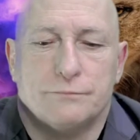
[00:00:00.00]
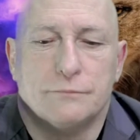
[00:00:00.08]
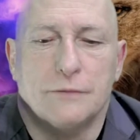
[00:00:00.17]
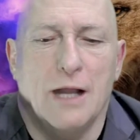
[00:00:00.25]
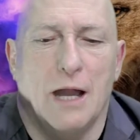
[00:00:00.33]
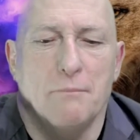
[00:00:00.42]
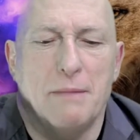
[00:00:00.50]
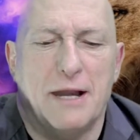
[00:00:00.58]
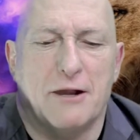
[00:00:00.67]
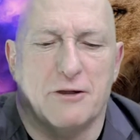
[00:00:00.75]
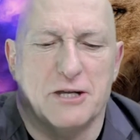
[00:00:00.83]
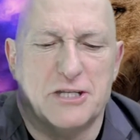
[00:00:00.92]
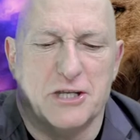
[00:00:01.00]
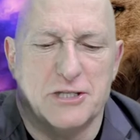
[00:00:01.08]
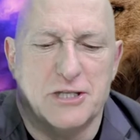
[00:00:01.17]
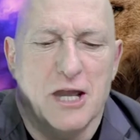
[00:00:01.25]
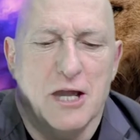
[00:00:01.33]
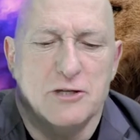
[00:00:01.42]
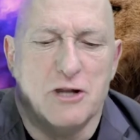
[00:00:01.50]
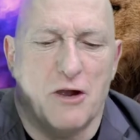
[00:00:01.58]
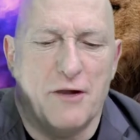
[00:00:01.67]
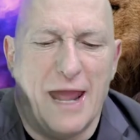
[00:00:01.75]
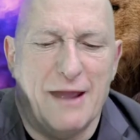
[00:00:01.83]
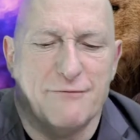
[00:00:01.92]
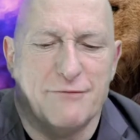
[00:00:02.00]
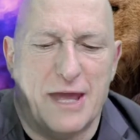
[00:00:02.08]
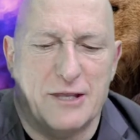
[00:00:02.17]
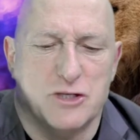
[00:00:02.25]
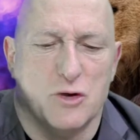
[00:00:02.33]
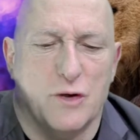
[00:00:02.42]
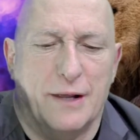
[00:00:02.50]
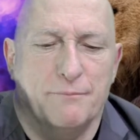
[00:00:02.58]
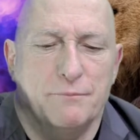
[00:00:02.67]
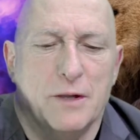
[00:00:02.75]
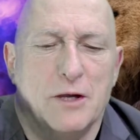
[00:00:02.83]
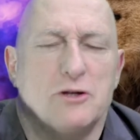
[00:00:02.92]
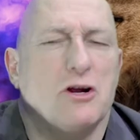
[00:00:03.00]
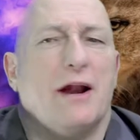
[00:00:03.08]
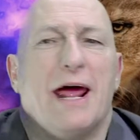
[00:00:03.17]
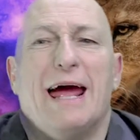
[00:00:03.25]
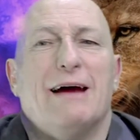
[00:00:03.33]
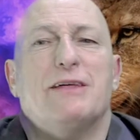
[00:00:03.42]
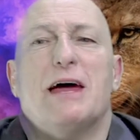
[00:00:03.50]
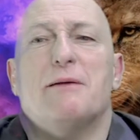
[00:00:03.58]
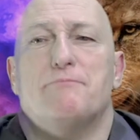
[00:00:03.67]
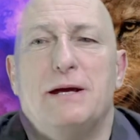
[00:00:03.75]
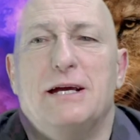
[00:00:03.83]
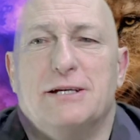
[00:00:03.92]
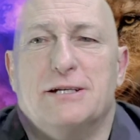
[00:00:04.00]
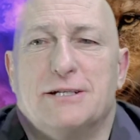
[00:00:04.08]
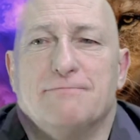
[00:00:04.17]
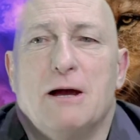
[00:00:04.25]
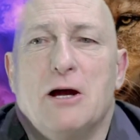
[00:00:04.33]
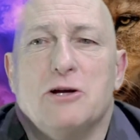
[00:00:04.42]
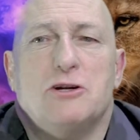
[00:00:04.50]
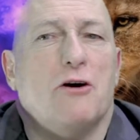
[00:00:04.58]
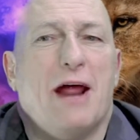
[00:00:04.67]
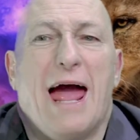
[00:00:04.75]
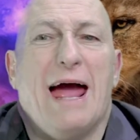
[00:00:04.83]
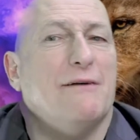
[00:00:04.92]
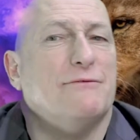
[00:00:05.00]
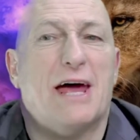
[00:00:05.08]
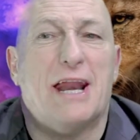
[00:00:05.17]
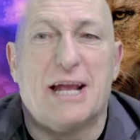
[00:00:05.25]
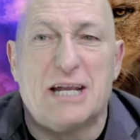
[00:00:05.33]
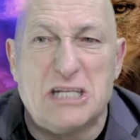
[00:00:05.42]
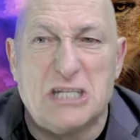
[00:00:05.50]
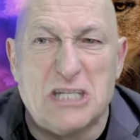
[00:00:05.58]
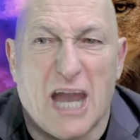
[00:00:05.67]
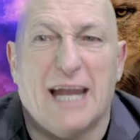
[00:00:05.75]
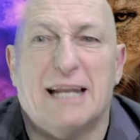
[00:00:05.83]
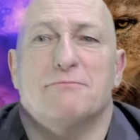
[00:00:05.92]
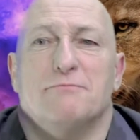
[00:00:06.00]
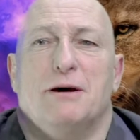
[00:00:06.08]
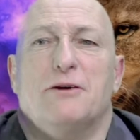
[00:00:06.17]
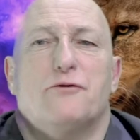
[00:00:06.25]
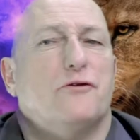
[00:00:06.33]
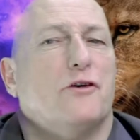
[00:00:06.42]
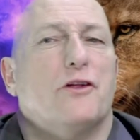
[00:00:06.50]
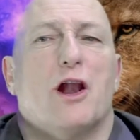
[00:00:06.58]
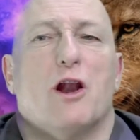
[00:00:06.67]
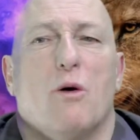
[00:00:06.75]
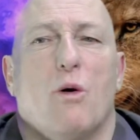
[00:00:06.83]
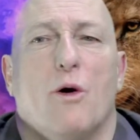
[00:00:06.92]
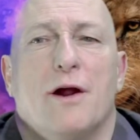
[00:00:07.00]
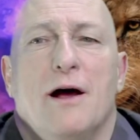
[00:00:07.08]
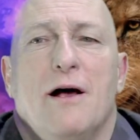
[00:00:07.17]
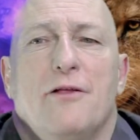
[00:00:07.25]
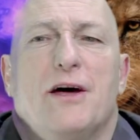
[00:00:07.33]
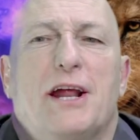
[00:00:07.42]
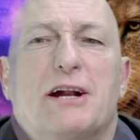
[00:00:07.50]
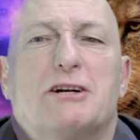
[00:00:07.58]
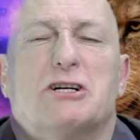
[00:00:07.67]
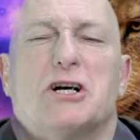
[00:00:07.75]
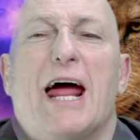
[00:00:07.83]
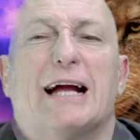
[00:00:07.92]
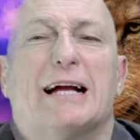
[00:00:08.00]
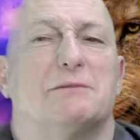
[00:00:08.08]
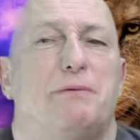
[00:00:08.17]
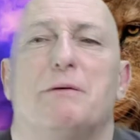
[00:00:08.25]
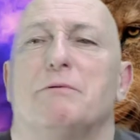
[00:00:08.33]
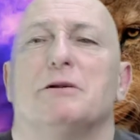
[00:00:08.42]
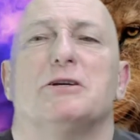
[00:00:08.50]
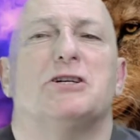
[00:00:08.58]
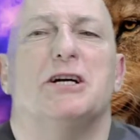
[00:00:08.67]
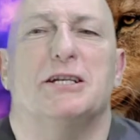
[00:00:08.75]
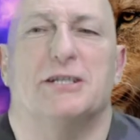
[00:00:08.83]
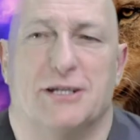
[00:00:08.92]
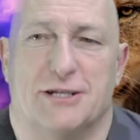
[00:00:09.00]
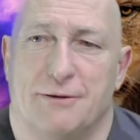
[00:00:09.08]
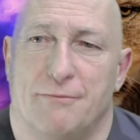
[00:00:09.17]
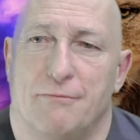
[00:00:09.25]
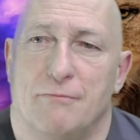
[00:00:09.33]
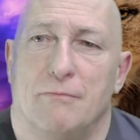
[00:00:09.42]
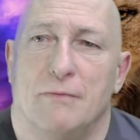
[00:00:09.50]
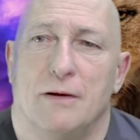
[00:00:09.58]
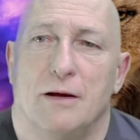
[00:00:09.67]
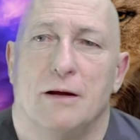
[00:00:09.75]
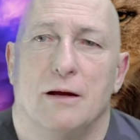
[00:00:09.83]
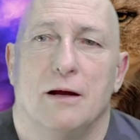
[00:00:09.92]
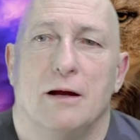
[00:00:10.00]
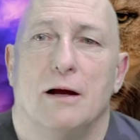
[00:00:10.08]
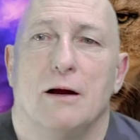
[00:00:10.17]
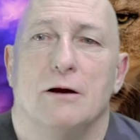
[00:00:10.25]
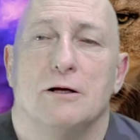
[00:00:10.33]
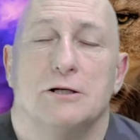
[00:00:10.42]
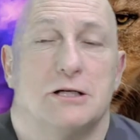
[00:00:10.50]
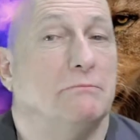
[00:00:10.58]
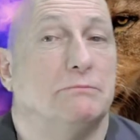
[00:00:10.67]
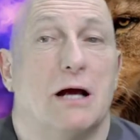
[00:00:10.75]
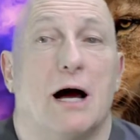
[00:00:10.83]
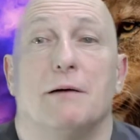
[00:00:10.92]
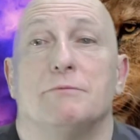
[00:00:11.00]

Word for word: Now, many Christians don't have that joy, don't have that peace, don't have that excitement for the Lord that attracts people to Jesus. Sometimes,